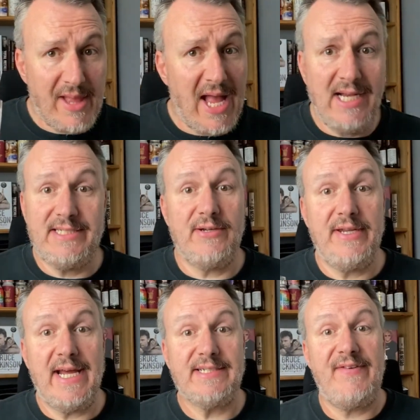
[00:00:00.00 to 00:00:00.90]
Until the
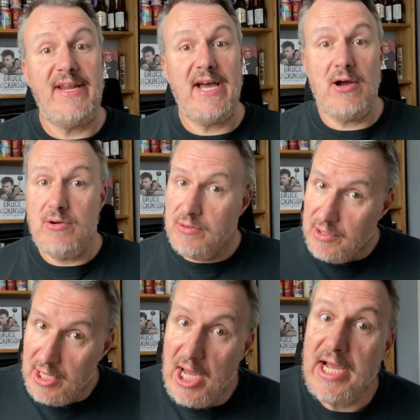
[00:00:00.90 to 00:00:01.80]
next video,
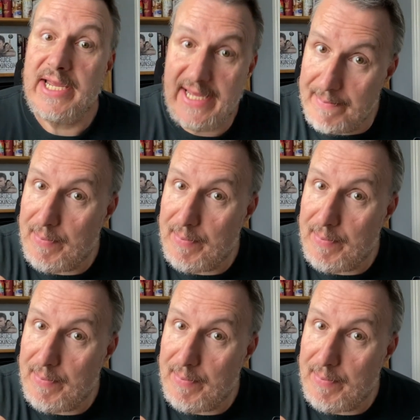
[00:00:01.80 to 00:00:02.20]
keep